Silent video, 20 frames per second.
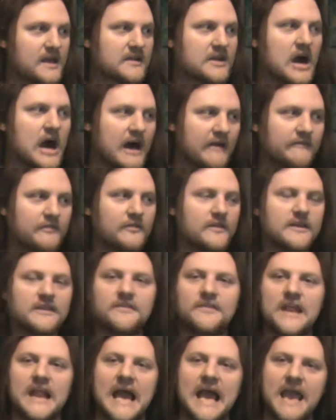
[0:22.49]
conflict
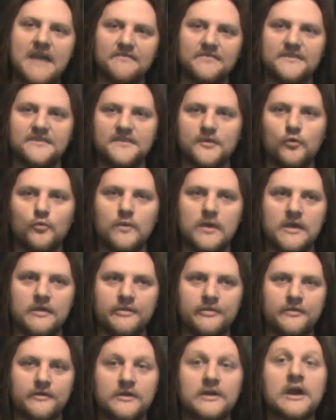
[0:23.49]
that I have to deal
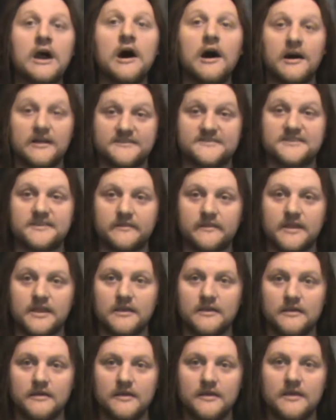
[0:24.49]
with constantly,
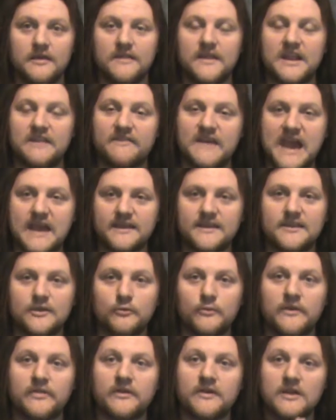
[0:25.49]
that I've had to
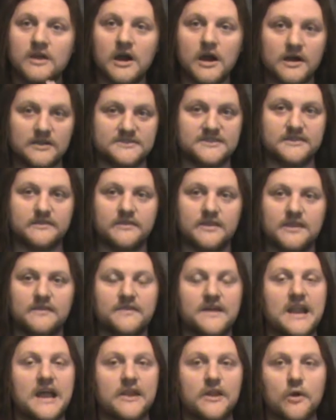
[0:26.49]
deal with constantly,
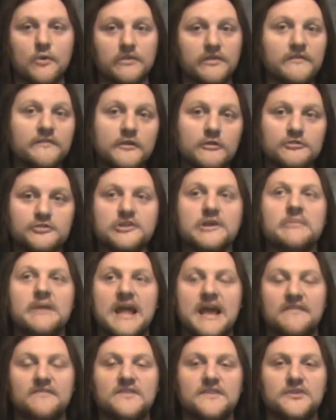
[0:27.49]
that I know in the future I'm going
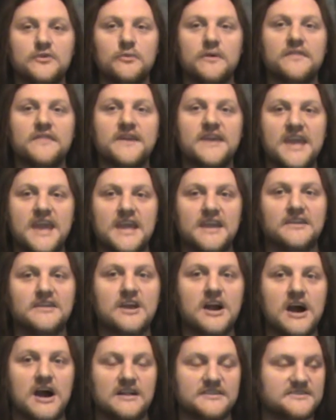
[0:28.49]
to have to deal with again
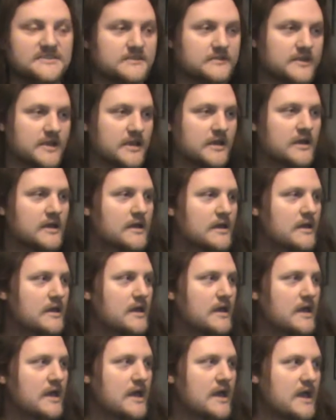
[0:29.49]
constantly.
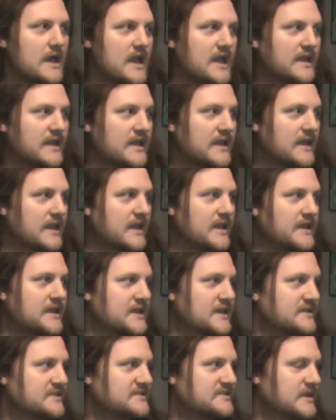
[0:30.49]
And it
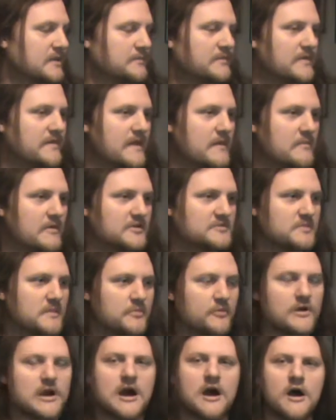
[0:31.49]
is something that most
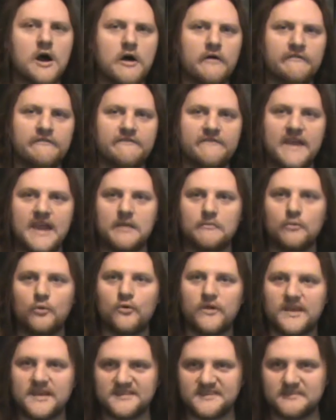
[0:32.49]
people call
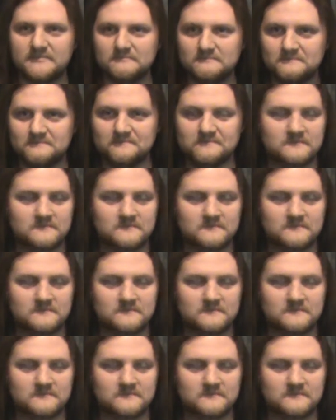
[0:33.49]
fanboyism.